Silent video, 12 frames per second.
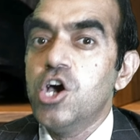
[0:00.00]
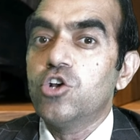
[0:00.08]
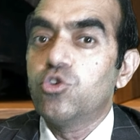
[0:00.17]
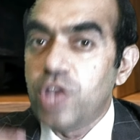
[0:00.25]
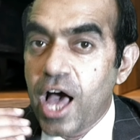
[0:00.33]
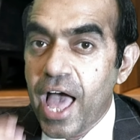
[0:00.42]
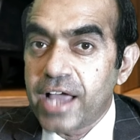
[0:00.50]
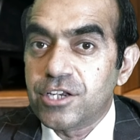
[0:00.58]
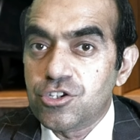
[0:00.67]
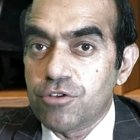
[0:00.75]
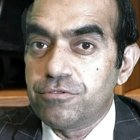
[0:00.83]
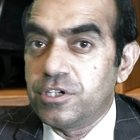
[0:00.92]
to the
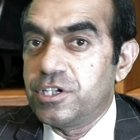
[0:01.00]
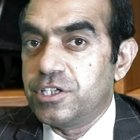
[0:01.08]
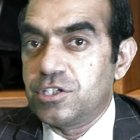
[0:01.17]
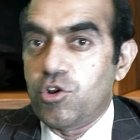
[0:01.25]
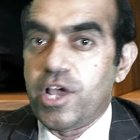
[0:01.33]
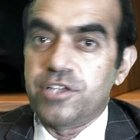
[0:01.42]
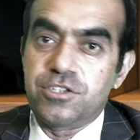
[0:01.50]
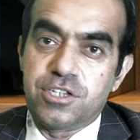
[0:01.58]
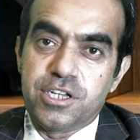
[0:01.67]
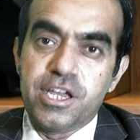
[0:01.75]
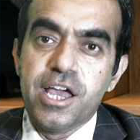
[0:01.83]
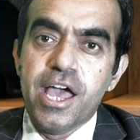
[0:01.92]
act of the
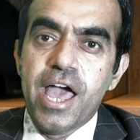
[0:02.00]
dishonesty,